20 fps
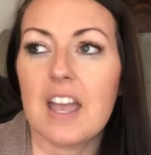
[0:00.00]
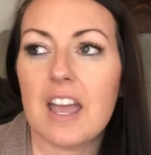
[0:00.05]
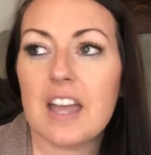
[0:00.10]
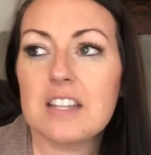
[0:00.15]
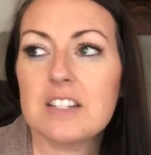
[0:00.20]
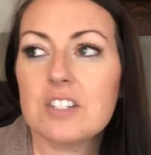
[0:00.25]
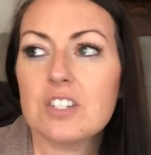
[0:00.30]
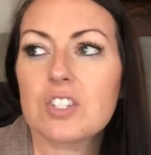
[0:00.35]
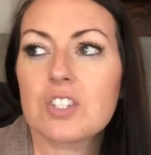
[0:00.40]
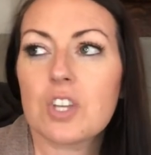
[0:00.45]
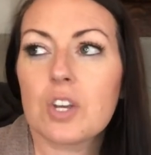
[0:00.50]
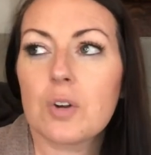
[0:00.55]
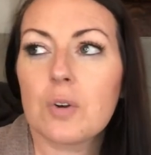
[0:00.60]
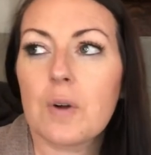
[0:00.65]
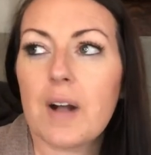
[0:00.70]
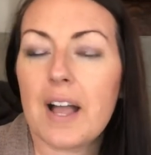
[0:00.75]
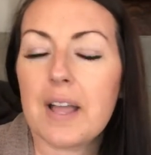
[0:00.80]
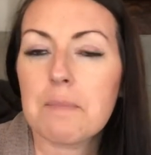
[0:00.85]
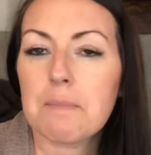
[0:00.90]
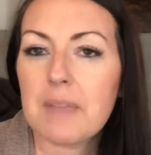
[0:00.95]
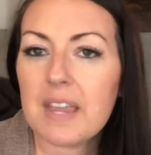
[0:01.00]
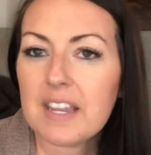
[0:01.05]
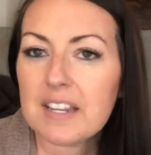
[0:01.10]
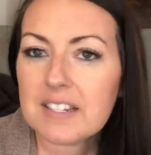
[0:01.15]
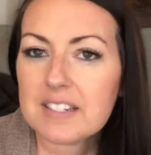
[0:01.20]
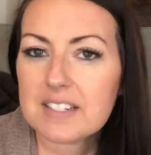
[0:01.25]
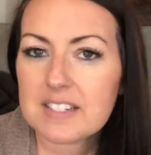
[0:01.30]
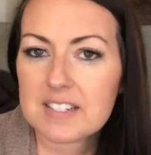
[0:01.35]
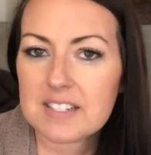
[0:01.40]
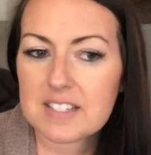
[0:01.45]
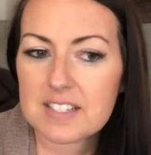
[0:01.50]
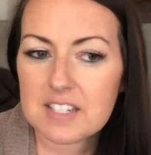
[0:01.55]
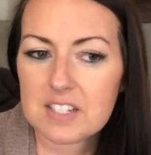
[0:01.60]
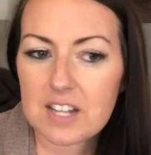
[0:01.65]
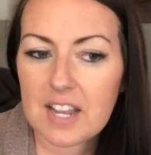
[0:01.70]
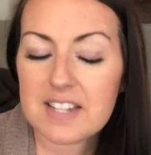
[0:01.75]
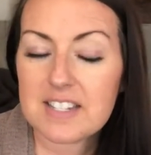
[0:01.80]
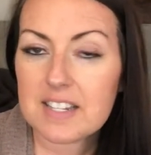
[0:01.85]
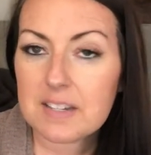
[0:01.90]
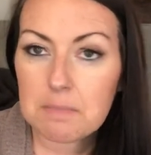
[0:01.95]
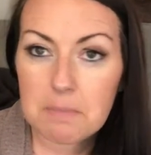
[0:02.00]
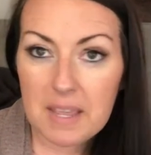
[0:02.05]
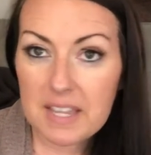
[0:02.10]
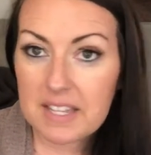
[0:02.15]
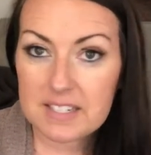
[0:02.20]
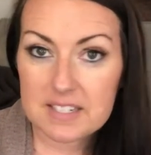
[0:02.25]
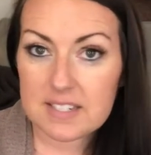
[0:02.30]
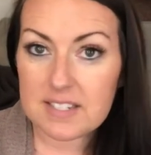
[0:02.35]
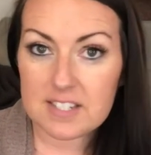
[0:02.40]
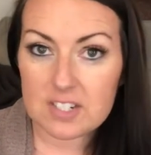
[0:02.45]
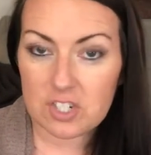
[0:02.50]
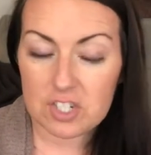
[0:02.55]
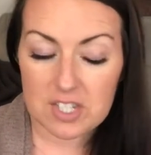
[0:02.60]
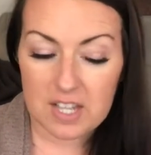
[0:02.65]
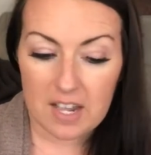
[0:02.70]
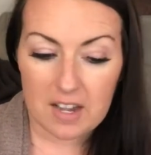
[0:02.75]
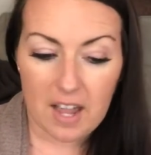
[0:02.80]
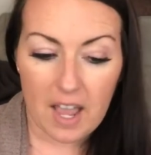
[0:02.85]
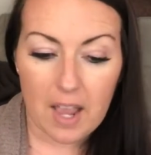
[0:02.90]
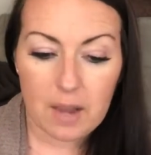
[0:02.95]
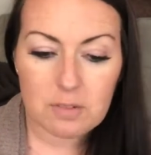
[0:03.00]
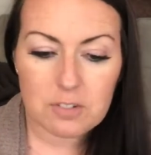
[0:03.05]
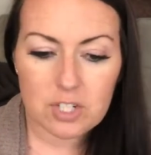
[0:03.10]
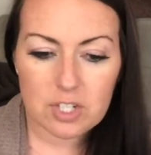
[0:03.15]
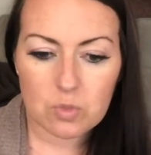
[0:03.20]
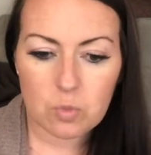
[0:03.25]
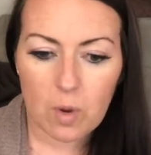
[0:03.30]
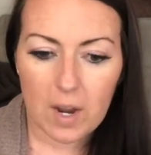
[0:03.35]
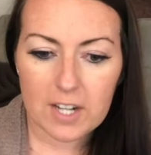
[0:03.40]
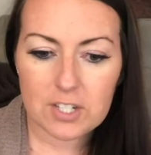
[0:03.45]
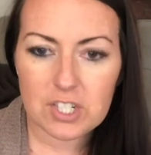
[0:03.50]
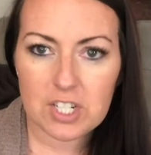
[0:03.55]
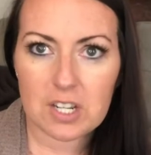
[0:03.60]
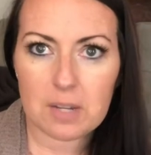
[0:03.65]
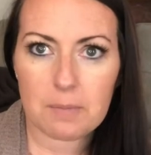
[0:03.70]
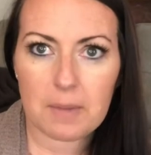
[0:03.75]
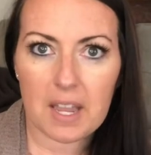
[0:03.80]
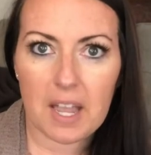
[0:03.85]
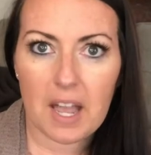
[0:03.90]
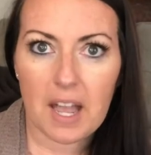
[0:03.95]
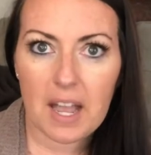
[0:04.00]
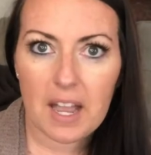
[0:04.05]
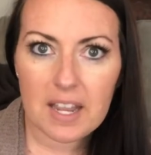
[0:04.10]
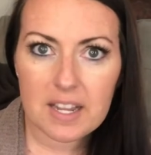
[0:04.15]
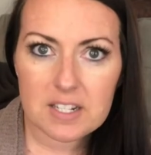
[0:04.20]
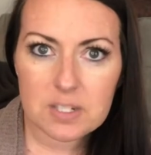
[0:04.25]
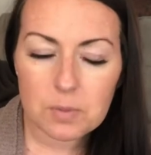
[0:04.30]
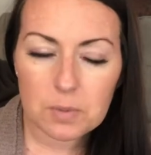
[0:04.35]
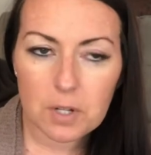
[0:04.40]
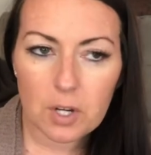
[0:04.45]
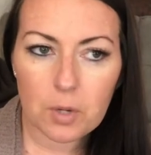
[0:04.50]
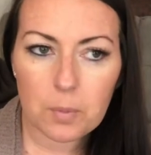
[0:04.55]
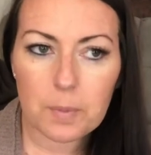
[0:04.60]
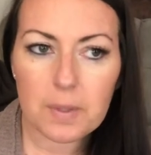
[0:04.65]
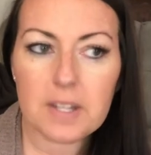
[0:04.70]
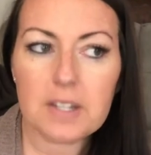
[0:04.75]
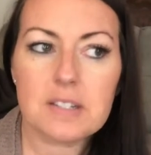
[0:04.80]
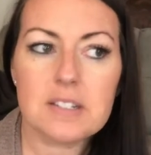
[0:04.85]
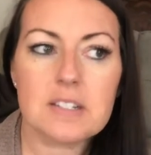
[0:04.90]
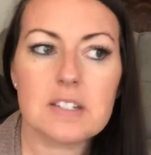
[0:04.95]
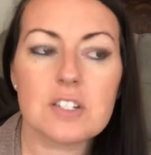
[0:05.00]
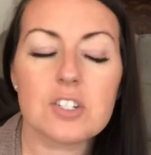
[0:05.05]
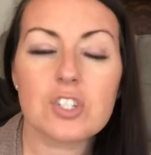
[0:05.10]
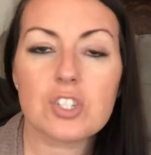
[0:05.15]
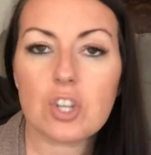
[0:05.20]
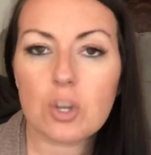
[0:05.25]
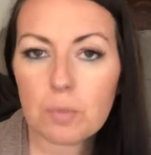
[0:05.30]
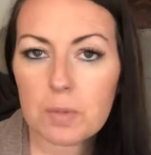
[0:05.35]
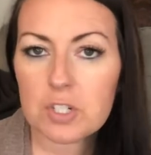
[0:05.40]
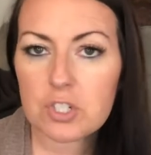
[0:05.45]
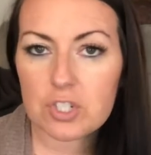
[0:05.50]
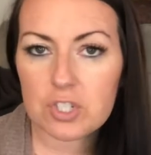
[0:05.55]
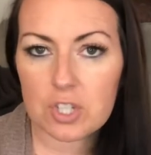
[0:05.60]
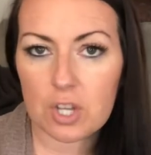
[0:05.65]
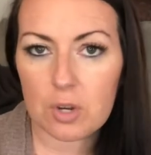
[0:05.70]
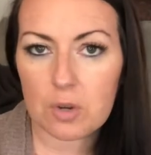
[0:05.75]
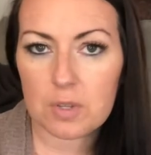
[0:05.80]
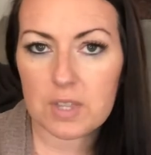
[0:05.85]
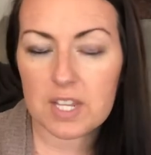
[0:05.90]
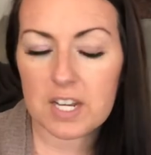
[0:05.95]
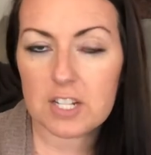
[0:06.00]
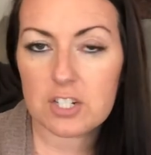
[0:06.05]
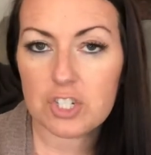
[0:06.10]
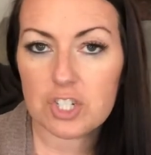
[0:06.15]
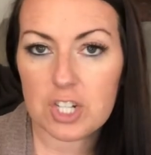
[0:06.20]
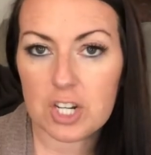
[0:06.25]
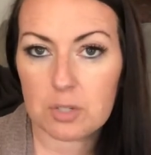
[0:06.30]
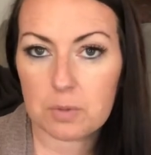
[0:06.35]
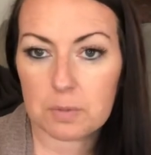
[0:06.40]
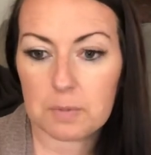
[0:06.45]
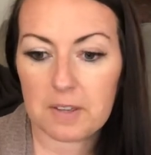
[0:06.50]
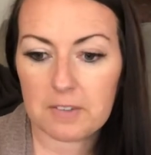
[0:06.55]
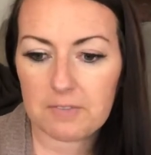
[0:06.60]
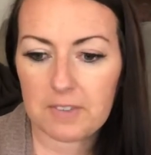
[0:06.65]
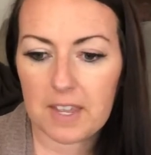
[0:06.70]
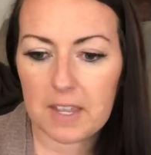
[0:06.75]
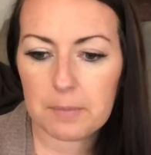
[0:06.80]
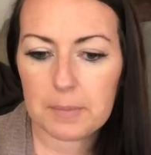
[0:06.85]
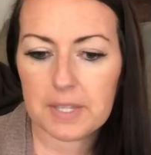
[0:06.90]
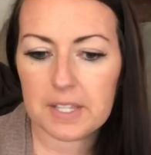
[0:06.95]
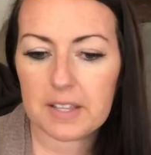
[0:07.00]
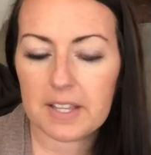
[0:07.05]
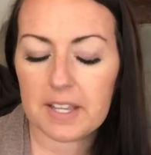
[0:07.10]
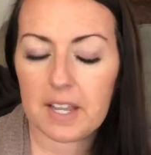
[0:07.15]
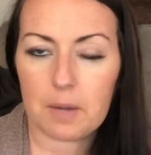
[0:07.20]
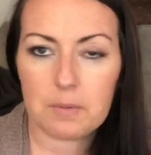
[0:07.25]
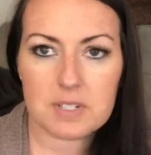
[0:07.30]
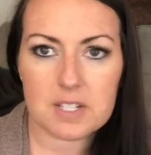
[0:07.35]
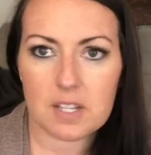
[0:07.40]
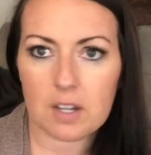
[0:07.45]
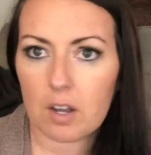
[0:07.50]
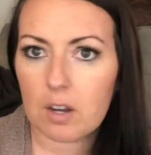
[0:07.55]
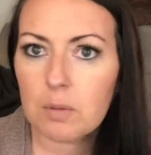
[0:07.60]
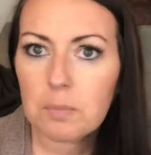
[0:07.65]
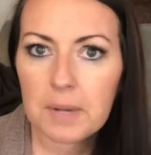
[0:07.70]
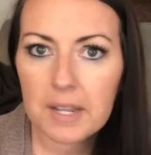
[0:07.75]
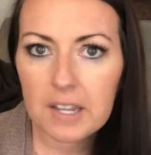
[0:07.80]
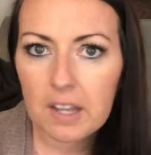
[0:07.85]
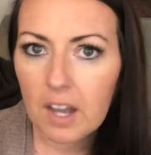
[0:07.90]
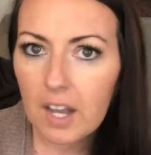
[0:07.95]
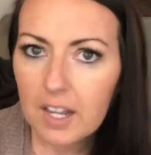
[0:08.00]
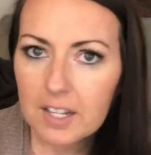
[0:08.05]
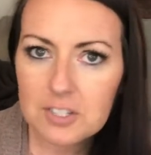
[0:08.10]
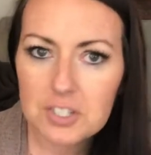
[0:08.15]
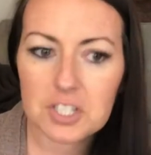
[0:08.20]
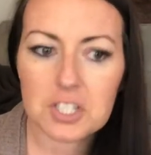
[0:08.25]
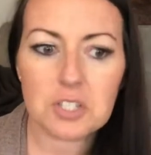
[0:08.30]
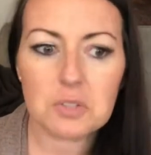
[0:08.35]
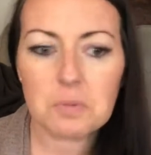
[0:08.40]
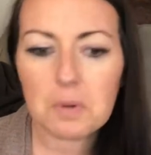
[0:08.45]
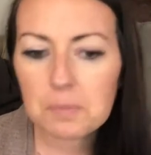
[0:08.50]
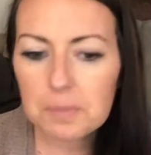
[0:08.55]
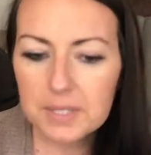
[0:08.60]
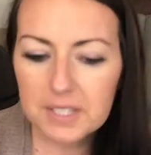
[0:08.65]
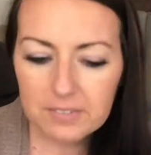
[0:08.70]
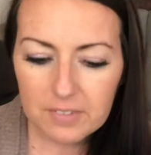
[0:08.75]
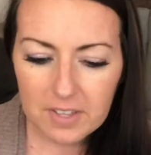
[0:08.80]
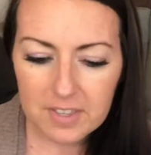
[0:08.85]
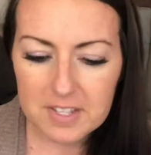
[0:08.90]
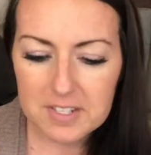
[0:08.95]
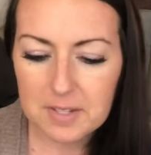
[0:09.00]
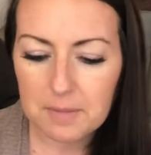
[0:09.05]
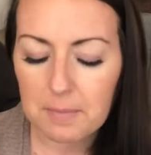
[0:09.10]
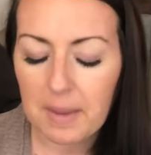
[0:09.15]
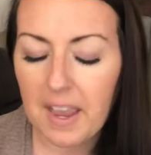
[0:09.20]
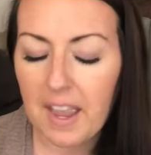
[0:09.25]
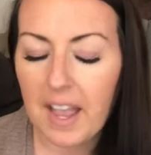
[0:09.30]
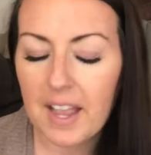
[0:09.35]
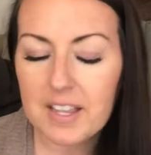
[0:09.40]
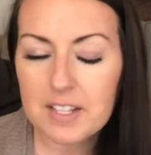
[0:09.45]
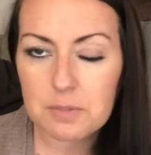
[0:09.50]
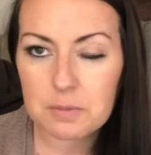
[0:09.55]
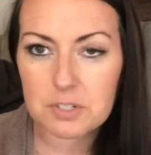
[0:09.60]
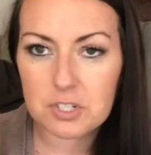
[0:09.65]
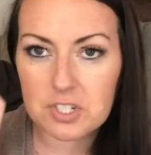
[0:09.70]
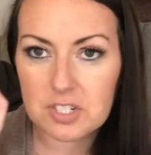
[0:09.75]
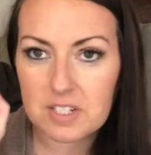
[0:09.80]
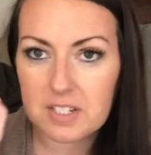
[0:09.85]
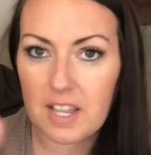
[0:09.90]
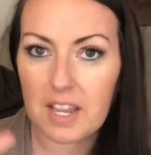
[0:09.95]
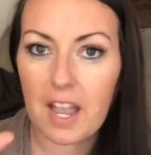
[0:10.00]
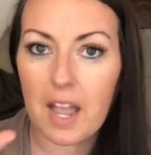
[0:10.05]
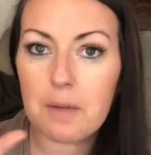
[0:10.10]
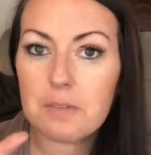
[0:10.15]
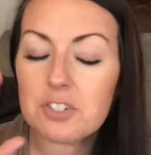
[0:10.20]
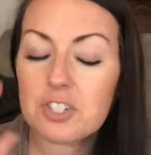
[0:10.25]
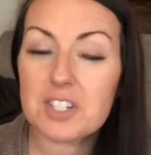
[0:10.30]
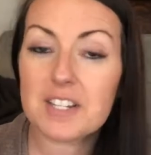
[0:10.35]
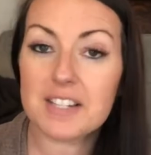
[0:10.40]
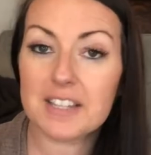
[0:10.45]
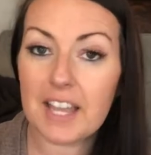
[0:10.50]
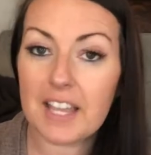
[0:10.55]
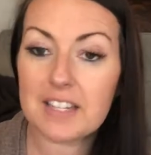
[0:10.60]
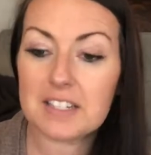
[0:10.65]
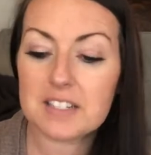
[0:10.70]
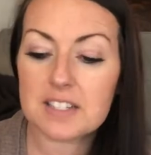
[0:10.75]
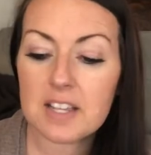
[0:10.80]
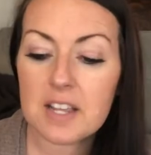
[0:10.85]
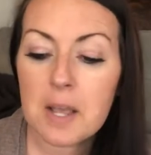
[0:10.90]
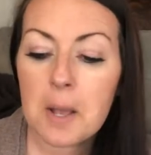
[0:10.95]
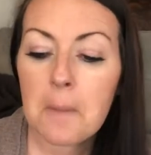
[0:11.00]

And so I made a decision, I didn't make a decision then. I was just watching and my eyes were opened so much so that I shared with my family. Like I was like, oh my gosh, like you won't believe all this. And my eyes were just like, I was just enlightened.